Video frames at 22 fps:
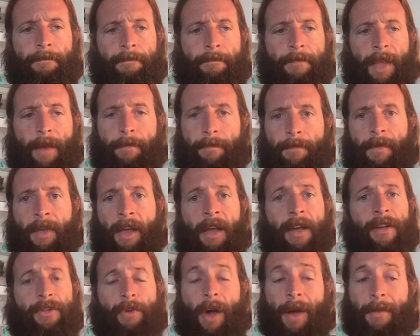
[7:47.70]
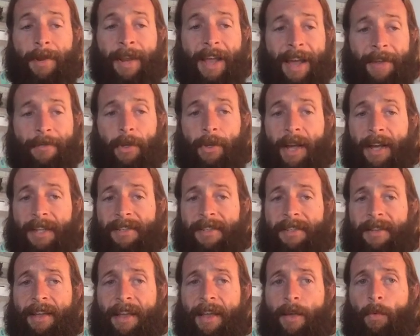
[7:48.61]
Yeah. So I'm going to have you guys
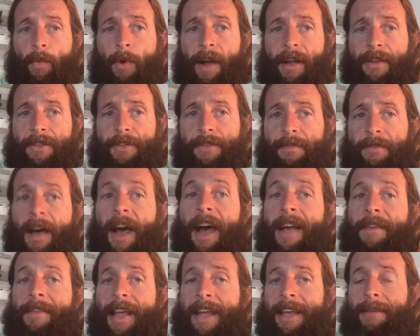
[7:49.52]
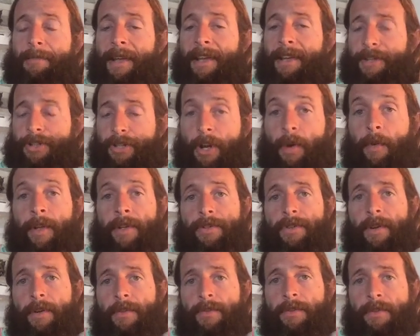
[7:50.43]
today watch 5 animated show
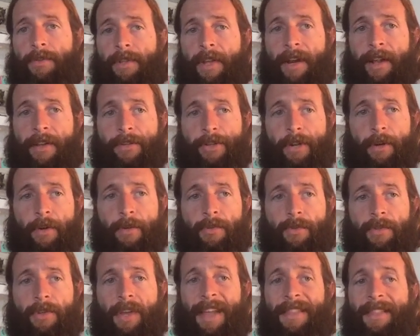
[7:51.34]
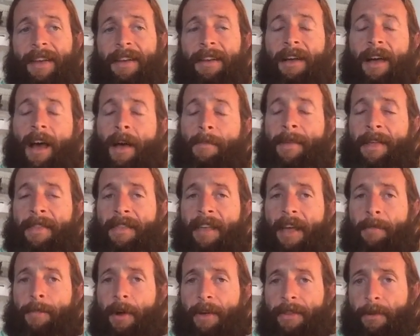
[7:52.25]
intros that I chose, and then comment
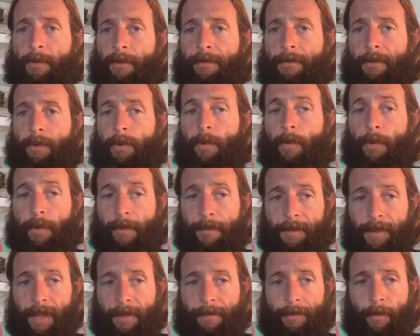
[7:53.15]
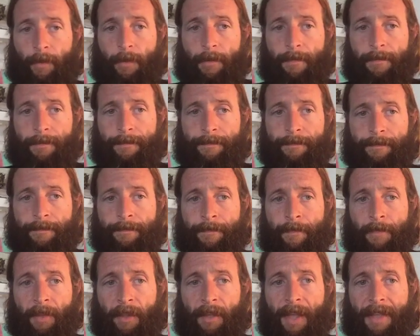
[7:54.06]
them on the Review and Reflect forum,
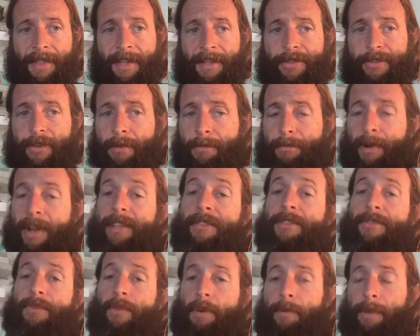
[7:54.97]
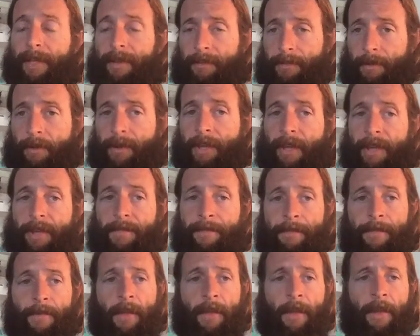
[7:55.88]
and then start brainstorming. Okay.
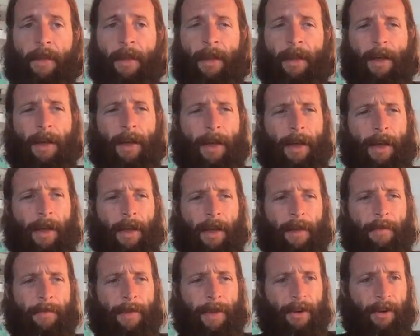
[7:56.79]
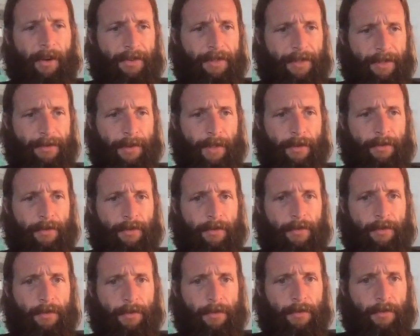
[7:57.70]
Here, I took some notes.